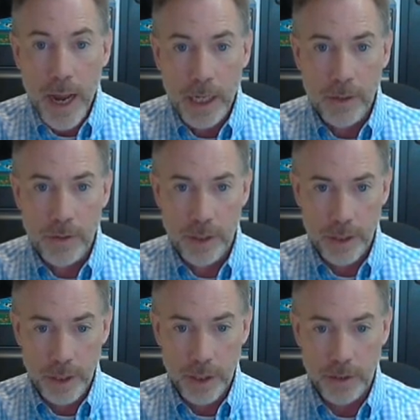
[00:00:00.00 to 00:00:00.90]
accurate
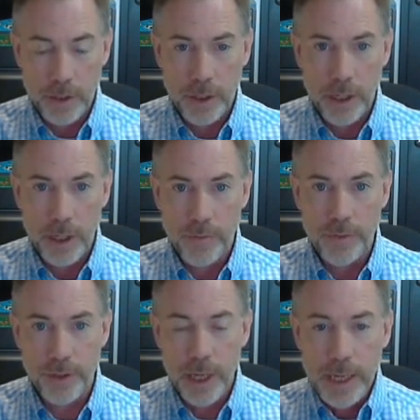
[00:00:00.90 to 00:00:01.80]
than the
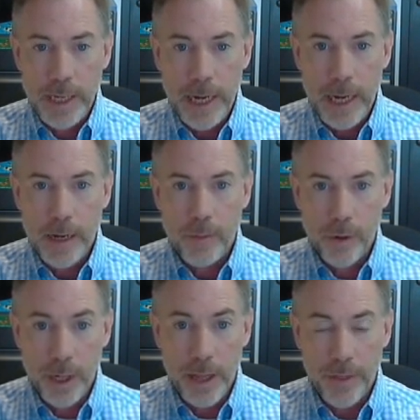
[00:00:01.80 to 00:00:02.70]
alternatives,
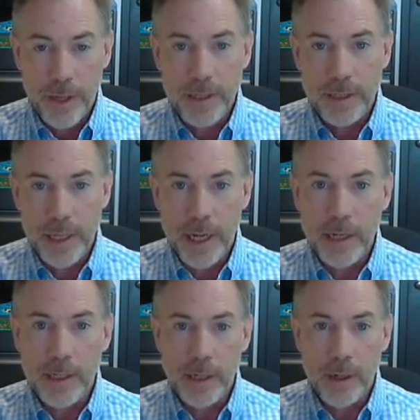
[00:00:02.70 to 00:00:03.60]
or get things
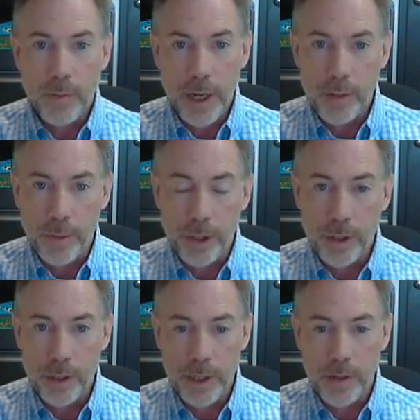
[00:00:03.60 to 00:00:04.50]
done in a way that we
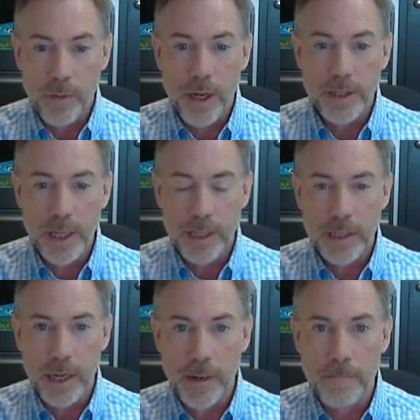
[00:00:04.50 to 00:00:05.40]
couldn't otherwise get
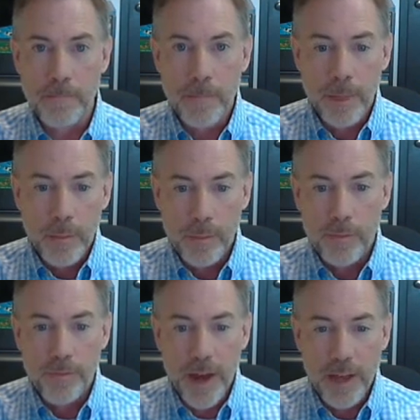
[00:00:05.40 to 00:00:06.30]
done,
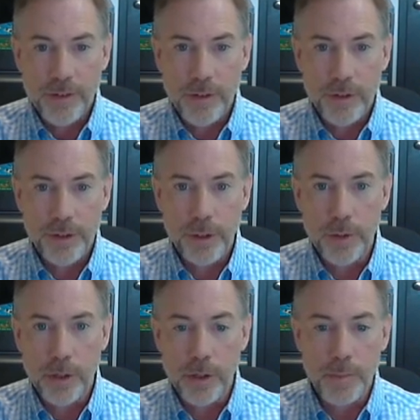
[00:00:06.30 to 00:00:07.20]
faster,
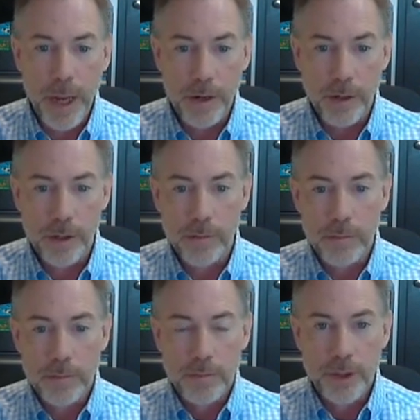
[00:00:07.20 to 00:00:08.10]
sooner, better,
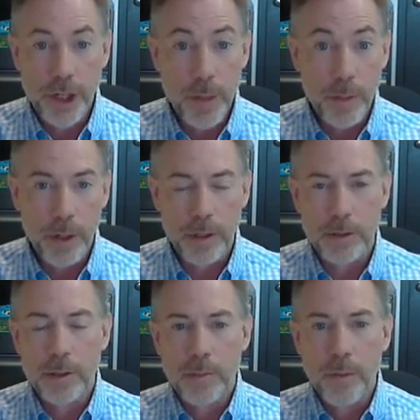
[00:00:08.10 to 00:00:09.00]
cheaper,
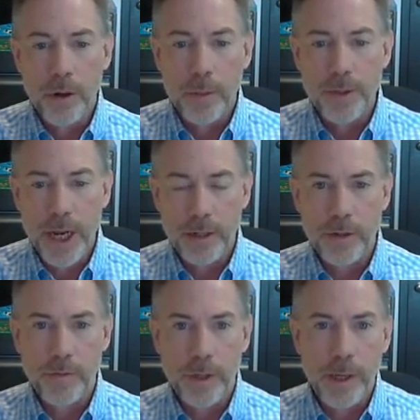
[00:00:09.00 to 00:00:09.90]
more
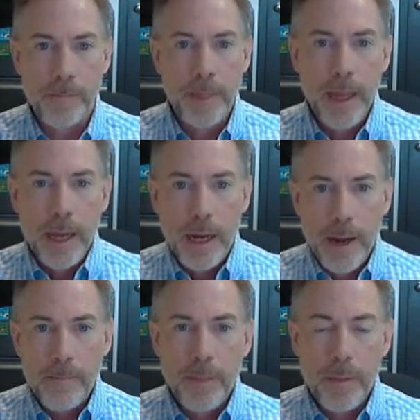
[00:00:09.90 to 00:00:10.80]
objectively.
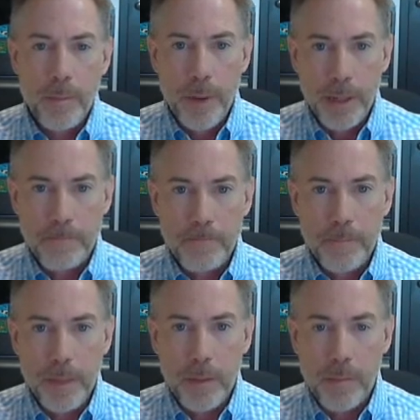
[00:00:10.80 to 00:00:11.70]
But
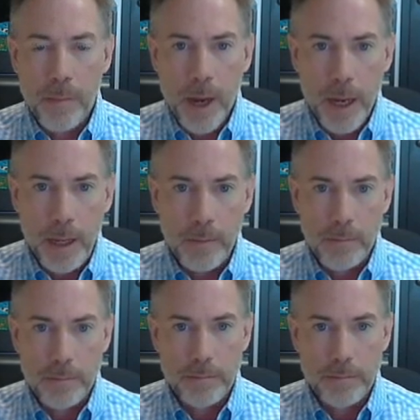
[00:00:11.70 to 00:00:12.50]
my